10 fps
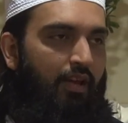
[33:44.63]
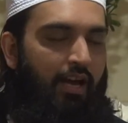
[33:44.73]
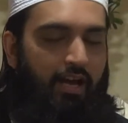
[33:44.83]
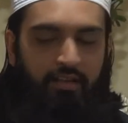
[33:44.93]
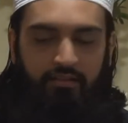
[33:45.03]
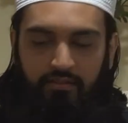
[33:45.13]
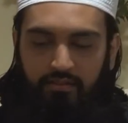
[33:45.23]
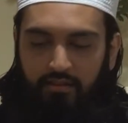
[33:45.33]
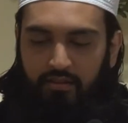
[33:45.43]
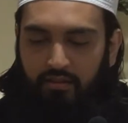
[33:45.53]
and
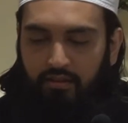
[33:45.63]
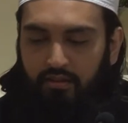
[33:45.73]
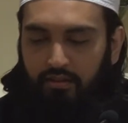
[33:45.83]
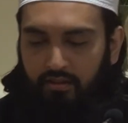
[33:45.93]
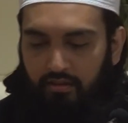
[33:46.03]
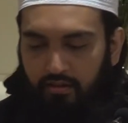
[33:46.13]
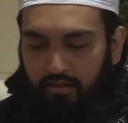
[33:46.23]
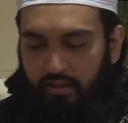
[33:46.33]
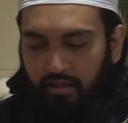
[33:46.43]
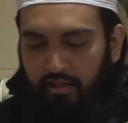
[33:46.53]

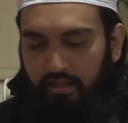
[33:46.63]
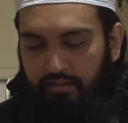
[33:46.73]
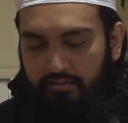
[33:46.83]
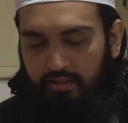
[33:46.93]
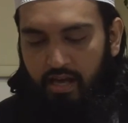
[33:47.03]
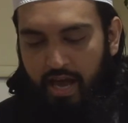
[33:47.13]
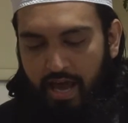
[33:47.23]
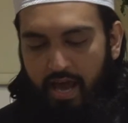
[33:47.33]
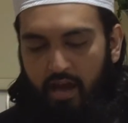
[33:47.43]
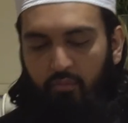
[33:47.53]
his
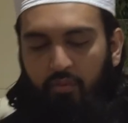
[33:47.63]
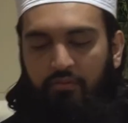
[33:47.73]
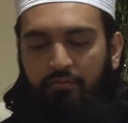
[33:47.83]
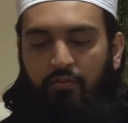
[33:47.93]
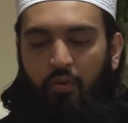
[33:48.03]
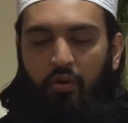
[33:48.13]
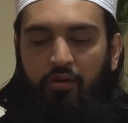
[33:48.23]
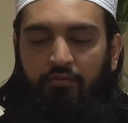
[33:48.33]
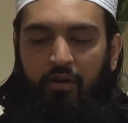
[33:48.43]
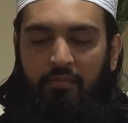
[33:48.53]
hair would
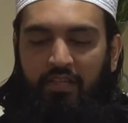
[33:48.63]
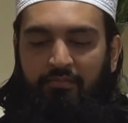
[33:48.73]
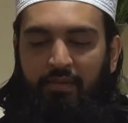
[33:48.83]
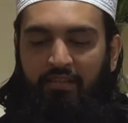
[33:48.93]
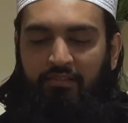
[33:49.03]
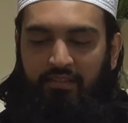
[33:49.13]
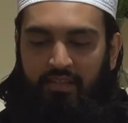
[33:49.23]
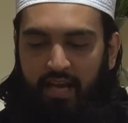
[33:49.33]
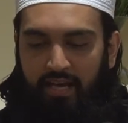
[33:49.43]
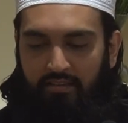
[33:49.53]
fall from his blessed
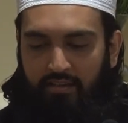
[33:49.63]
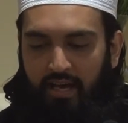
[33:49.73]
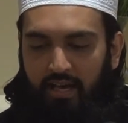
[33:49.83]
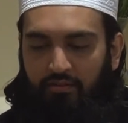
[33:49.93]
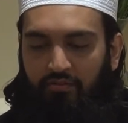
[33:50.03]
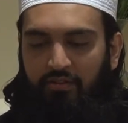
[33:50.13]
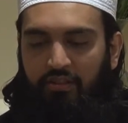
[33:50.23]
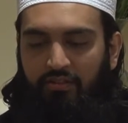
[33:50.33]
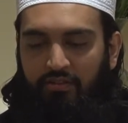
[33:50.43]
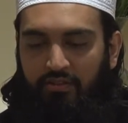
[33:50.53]
head and
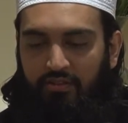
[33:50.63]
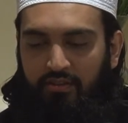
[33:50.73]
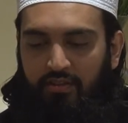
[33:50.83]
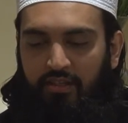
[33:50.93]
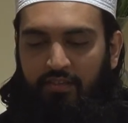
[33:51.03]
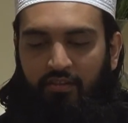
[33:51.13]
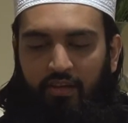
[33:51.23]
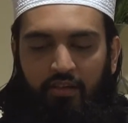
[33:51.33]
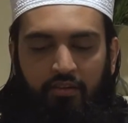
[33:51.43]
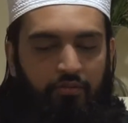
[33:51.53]
reached his
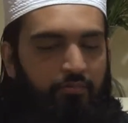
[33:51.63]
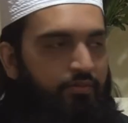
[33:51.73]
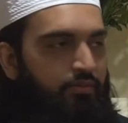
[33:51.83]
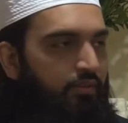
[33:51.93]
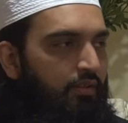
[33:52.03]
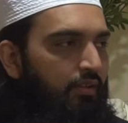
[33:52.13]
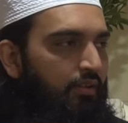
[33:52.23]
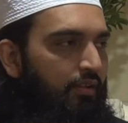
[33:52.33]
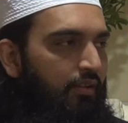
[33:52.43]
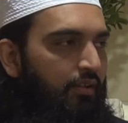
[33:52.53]
earlobes.
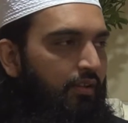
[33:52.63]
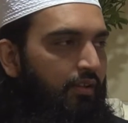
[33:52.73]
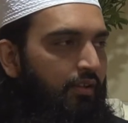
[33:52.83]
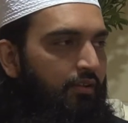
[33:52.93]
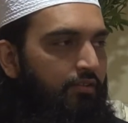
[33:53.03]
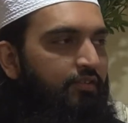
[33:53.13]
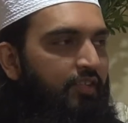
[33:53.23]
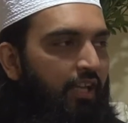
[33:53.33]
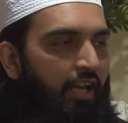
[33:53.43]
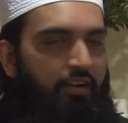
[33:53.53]
And you
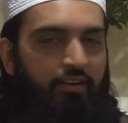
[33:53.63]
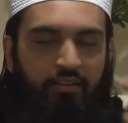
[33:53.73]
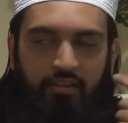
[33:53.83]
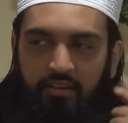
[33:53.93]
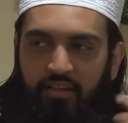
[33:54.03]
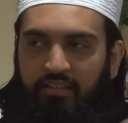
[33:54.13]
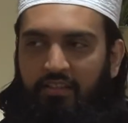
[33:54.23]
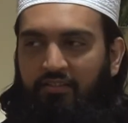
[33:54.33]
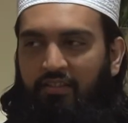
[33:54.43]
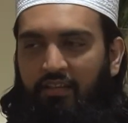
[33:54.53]
see, in another
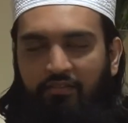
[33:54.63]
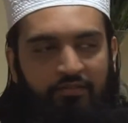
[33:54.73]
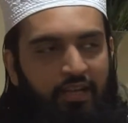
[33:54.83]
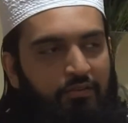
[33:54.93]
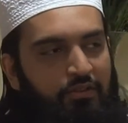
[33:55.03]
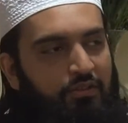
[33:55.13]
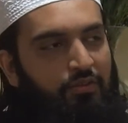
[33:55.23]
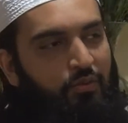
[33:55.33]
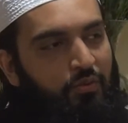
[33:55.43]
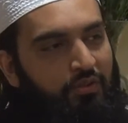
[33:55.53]
narration, it says down to the
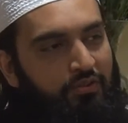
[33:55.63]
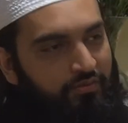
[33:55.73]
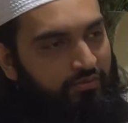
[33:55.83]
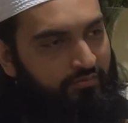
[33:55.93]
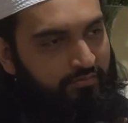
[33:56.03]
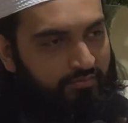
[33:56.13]
shoulders.